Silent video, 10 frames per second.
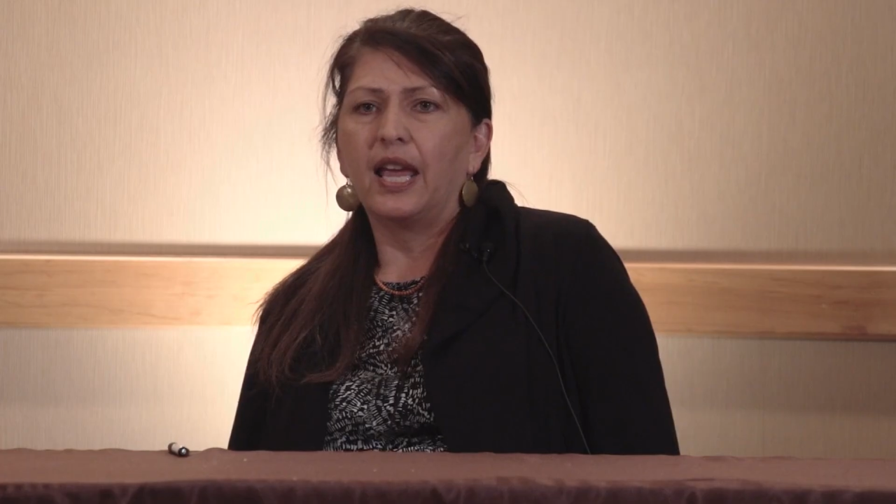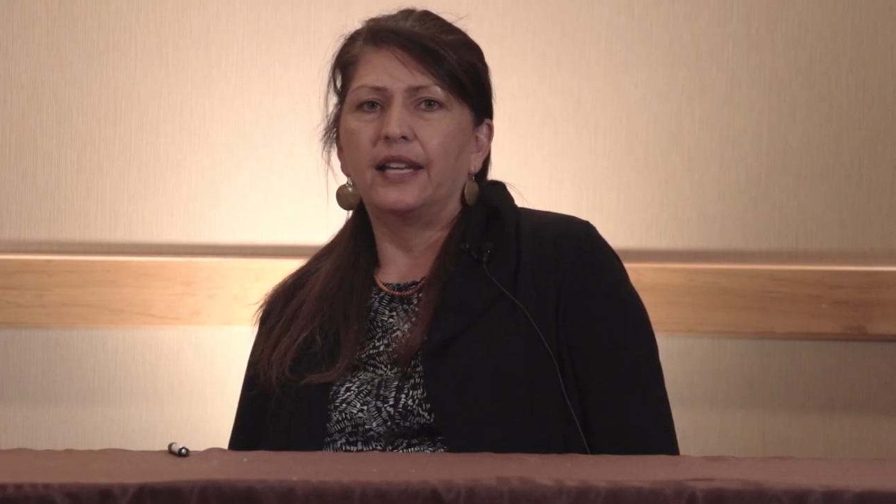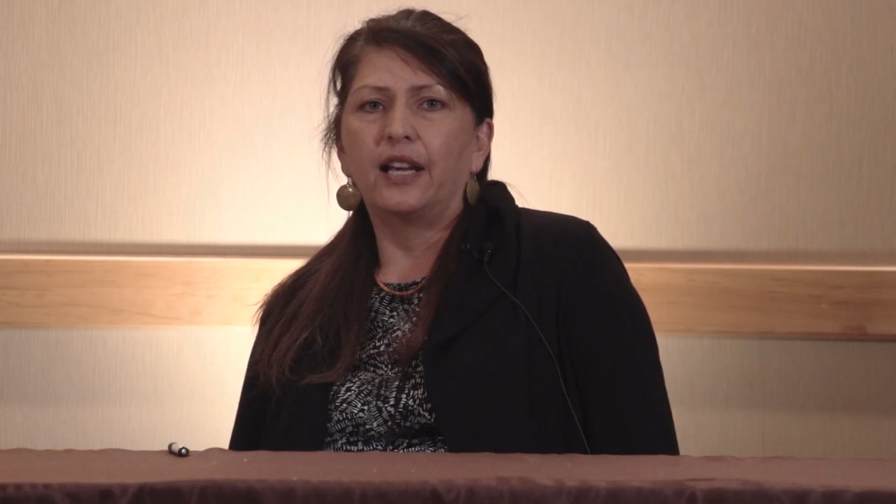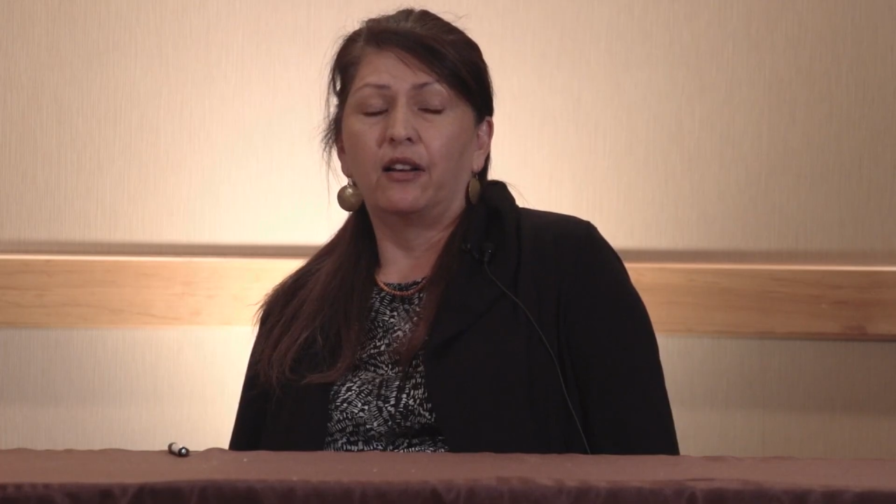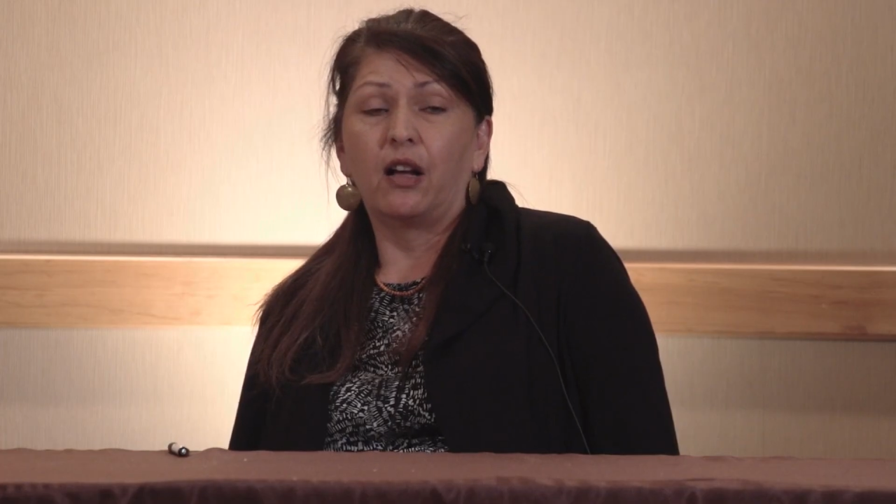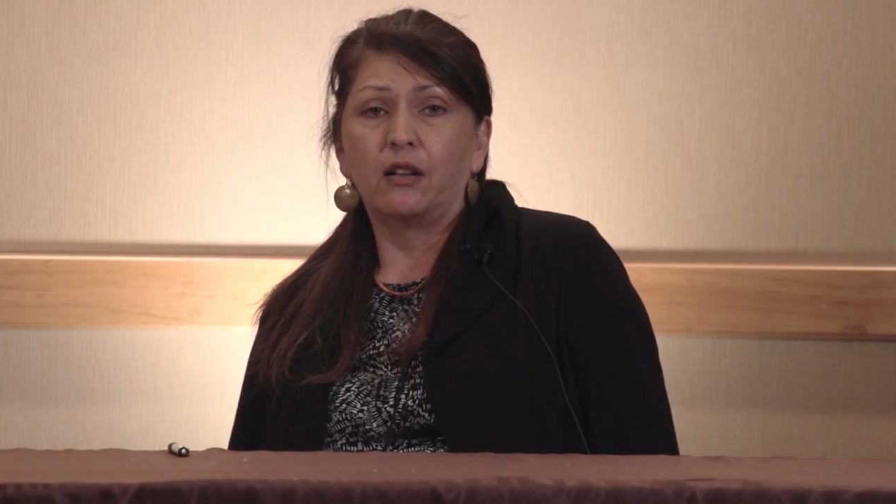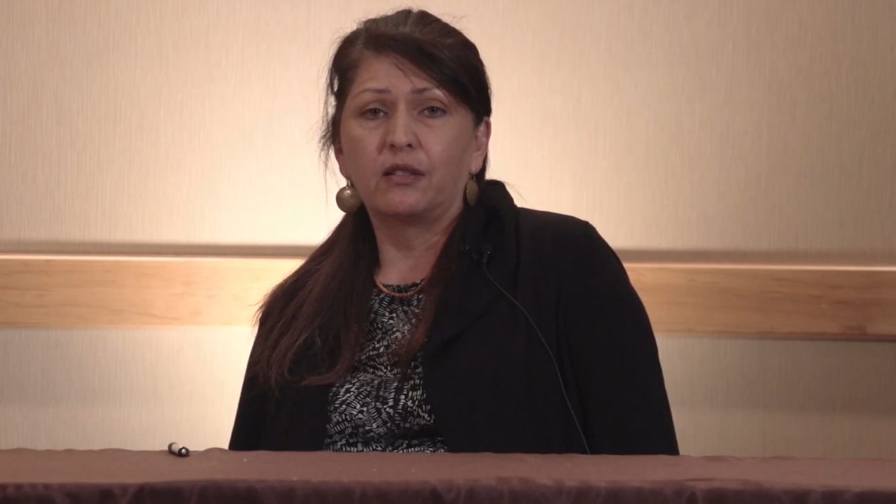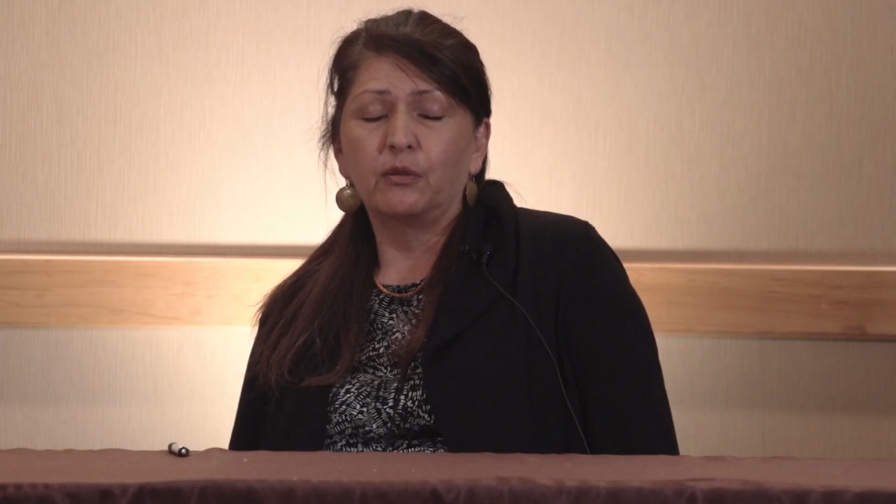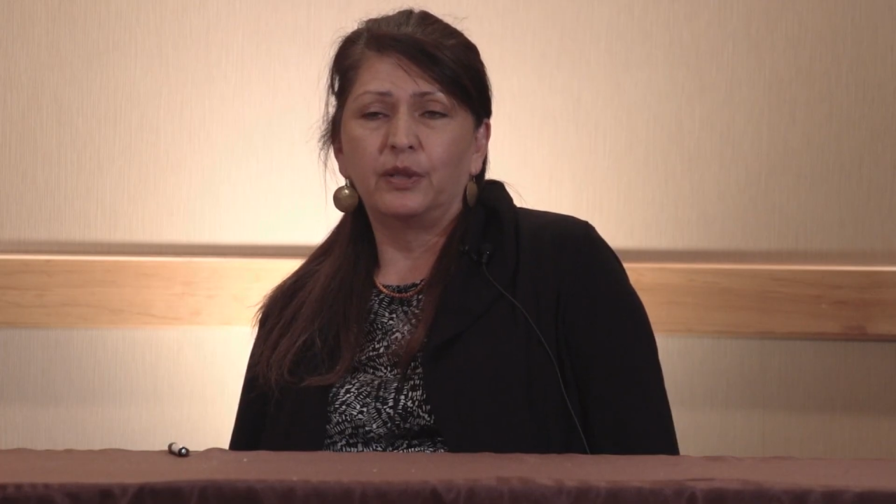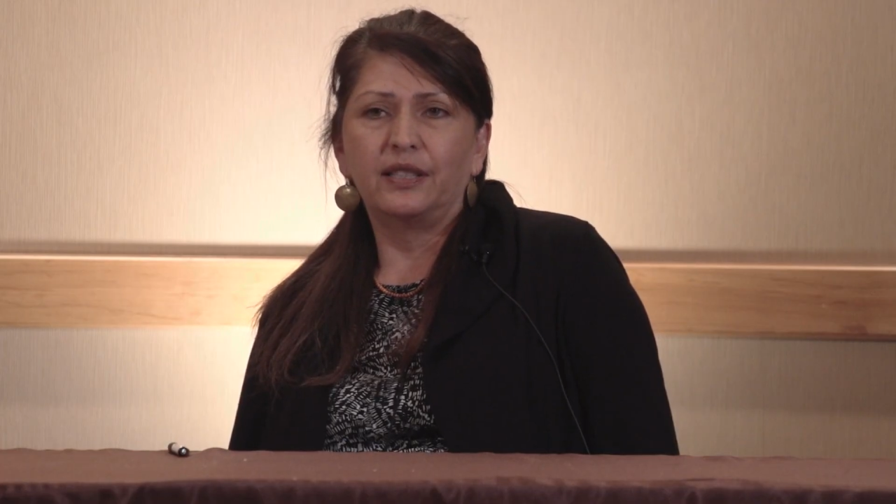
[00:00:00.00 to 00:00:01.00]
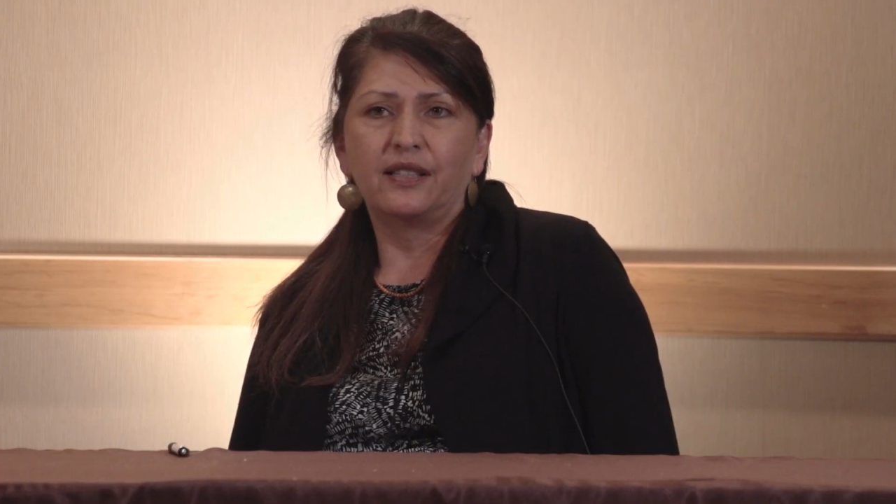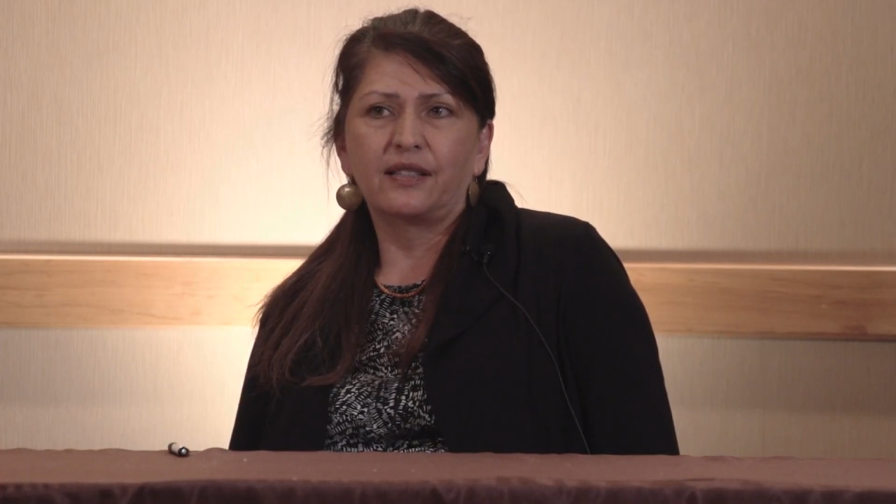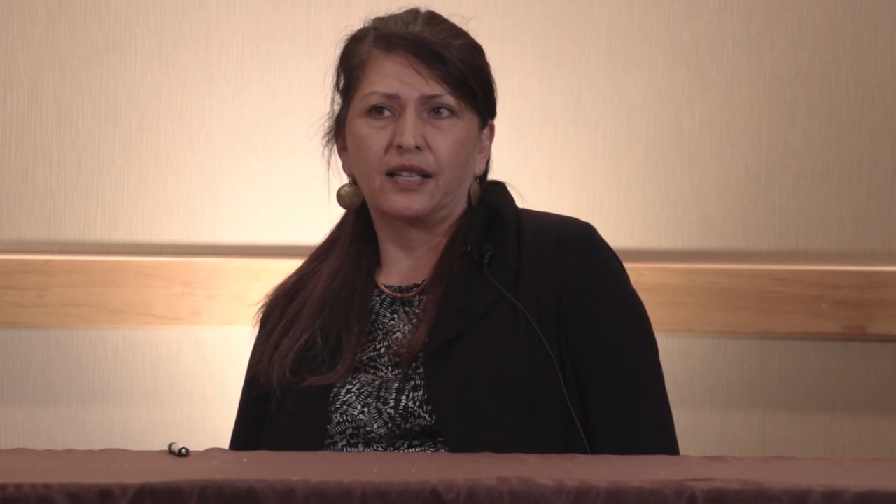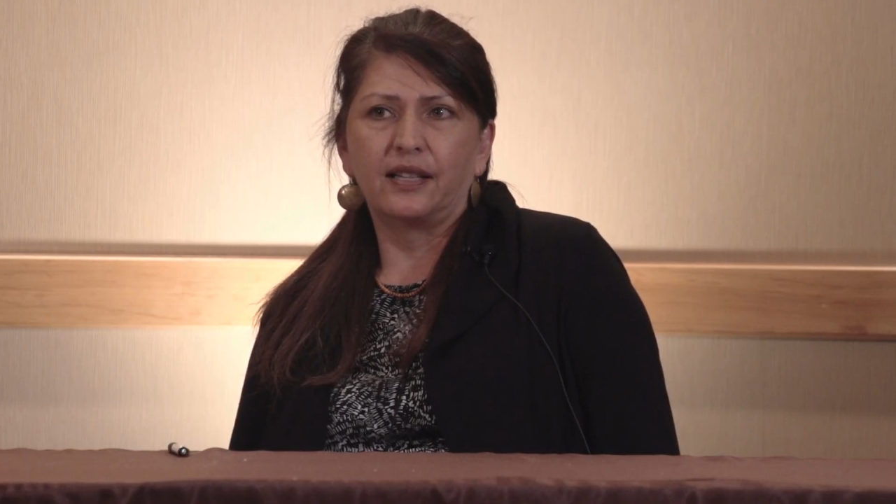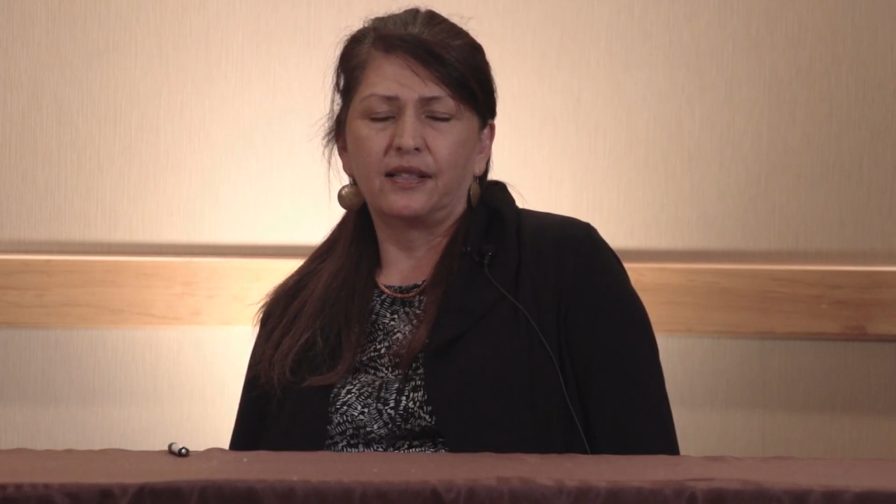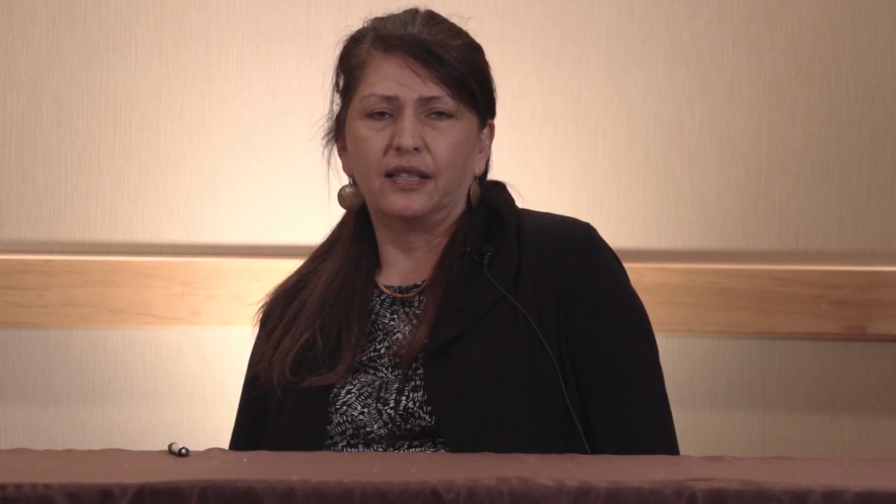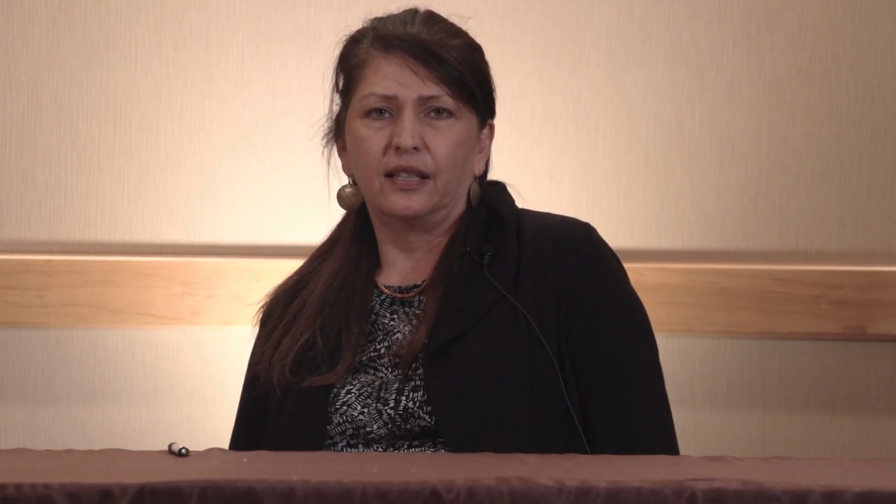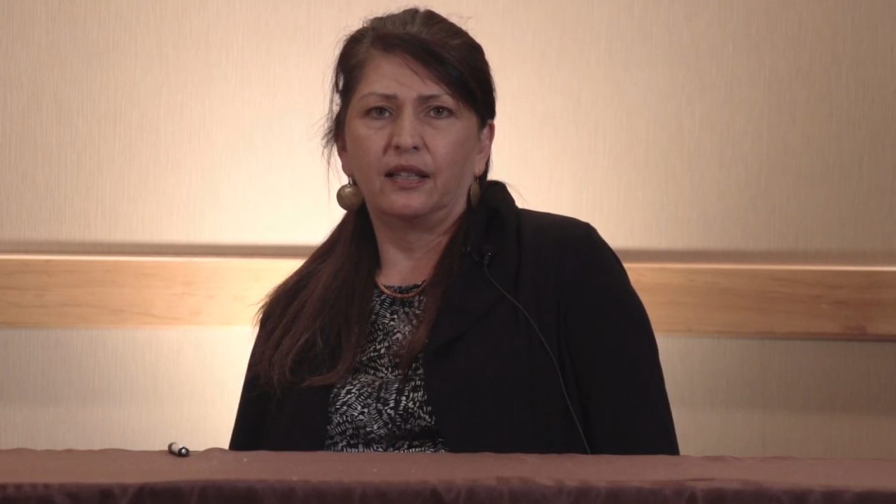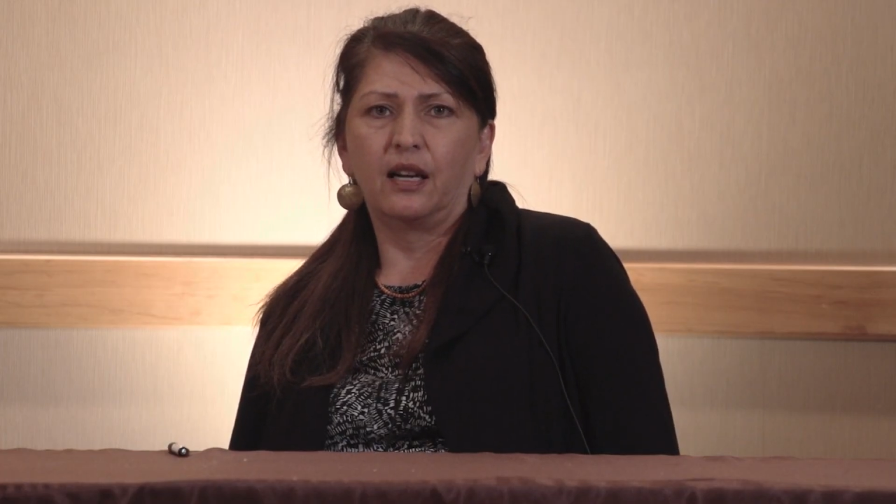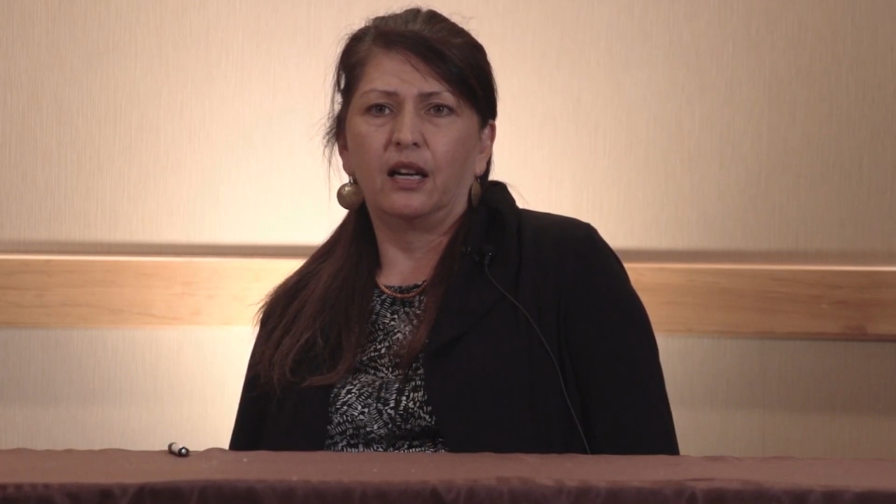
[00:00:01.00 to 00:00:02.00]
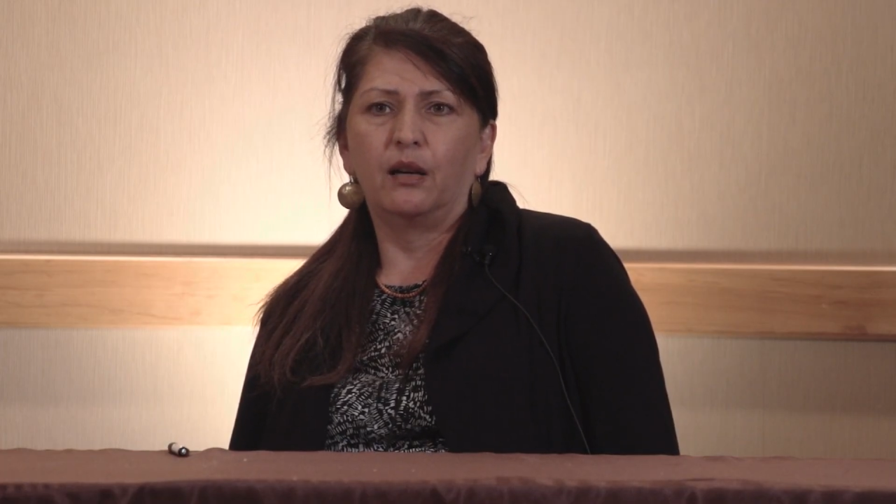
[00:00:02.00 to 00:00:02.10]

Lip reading: And I'll also be discussing